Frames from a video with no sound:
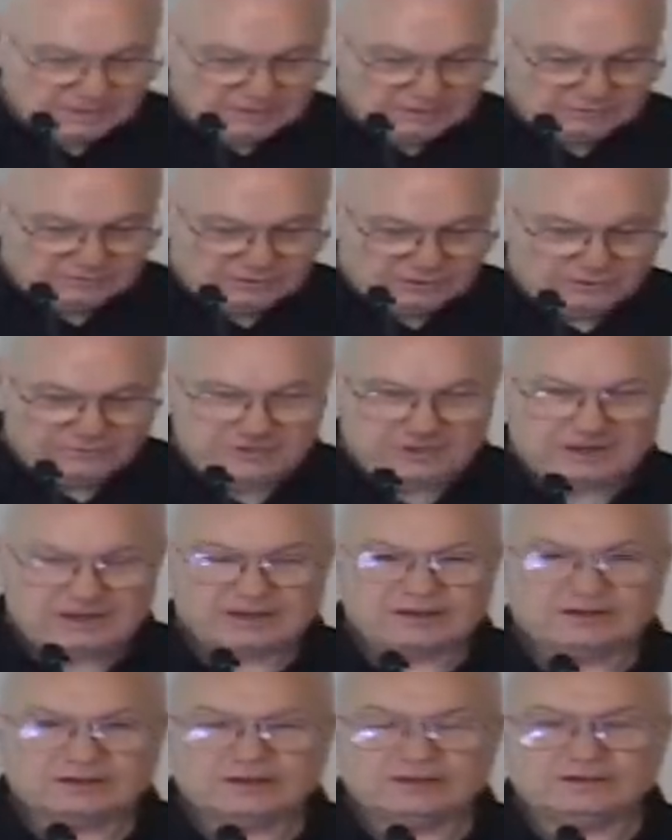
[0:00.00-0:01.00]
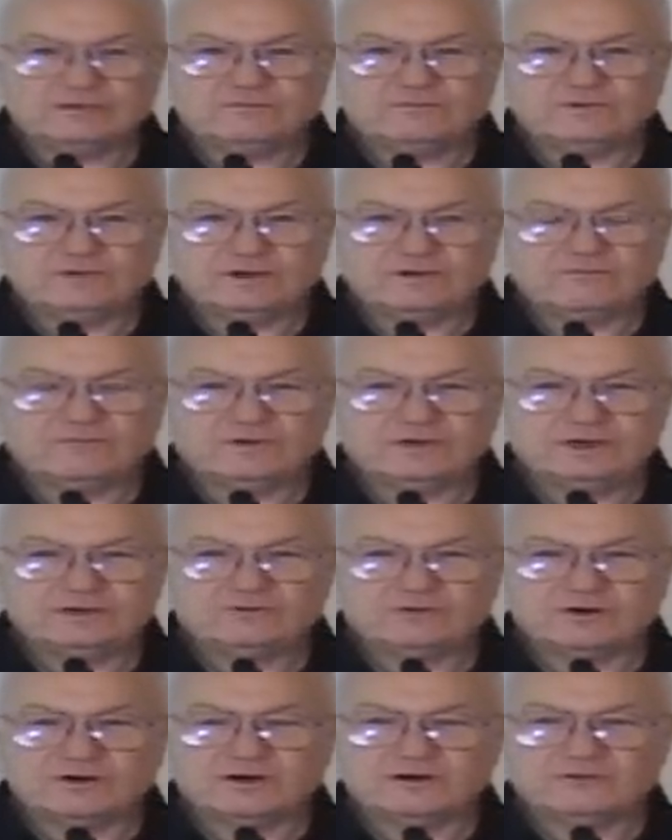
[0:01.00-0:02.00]
So that if
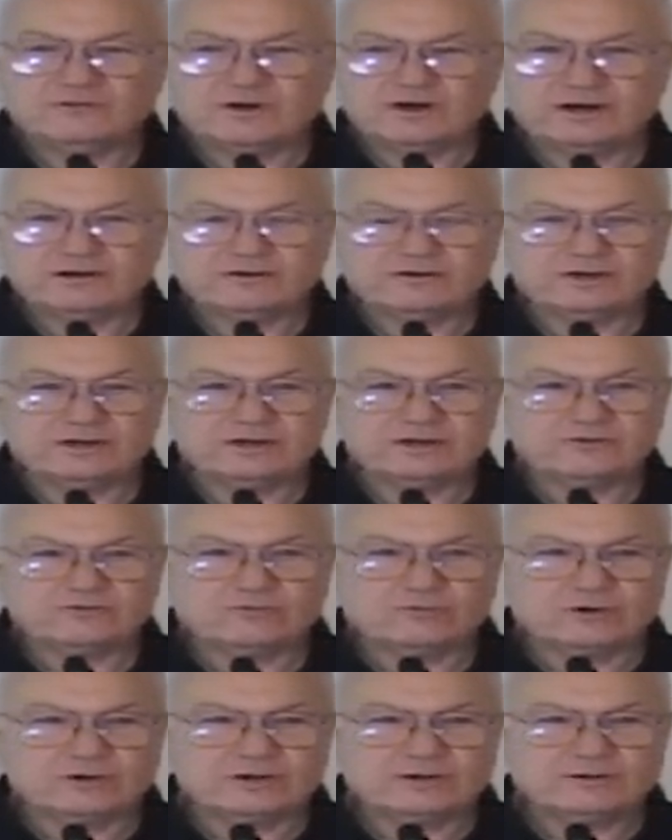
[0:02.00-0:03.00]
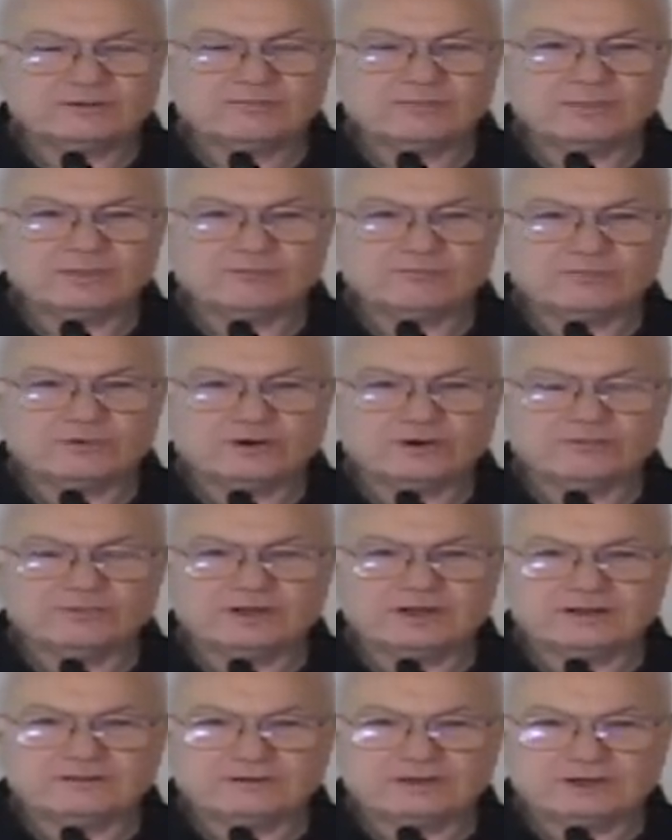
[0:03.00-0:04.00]
each contractor gets one permit,